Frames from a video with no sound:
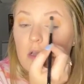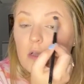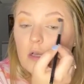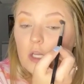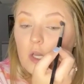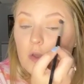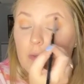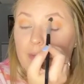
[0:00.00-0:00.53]

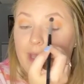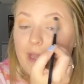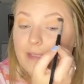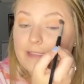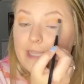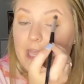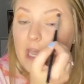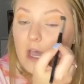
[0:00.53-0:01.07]
going back
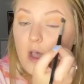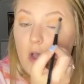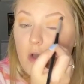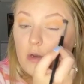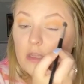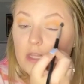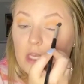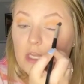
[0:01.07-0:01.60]
down,
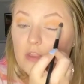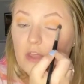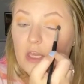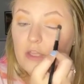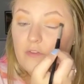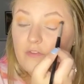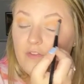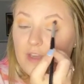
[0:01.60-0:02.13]
and then he thought
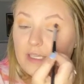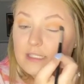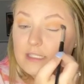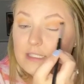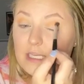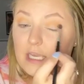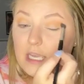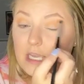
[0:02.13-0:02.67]
he fixed
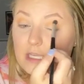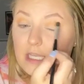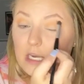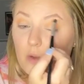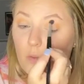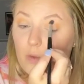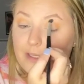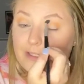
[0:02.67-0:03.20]
it and then
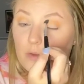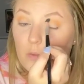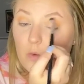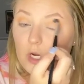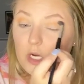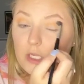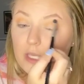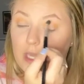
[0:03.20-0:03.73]
it wasn't
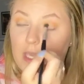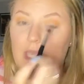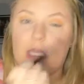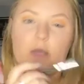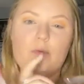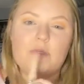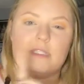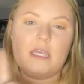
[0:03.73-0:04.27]
working, and
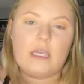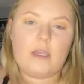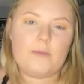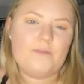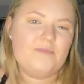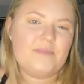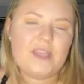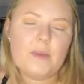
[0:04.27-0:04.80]
it was like
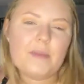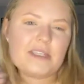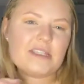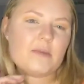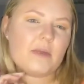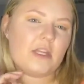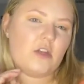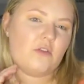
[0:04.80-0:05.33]
he must
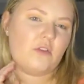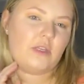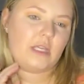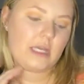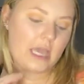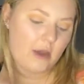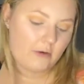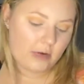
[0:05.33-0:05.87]
have been here for like an
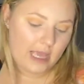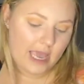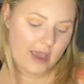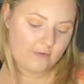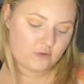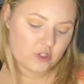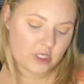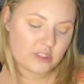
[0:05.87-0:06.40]
hour and a
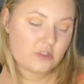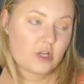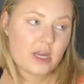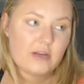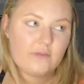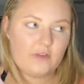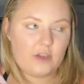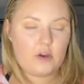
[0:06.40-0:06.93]
half just trying
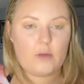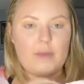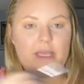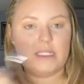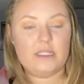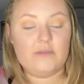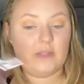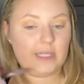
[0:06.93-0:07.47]
to figure out my
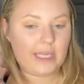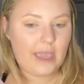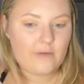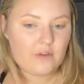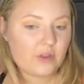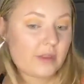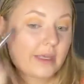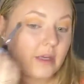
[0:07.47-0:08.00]
TV. Like
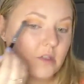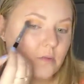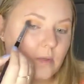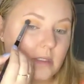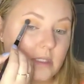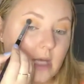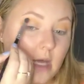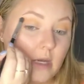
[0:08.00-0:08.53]
everything else
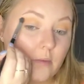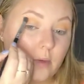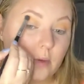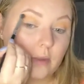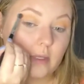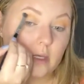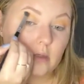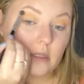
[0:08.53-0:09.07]
was done, and we were
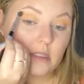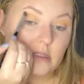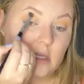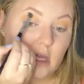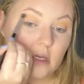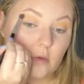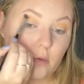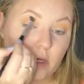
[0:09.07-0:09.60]
like, that's
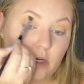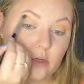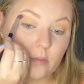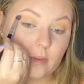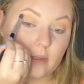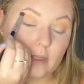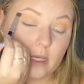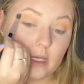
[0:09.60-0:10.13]
kind of weird,
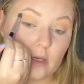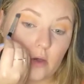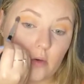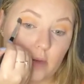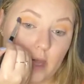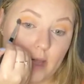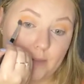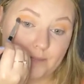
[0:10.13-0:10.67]
but like, okay.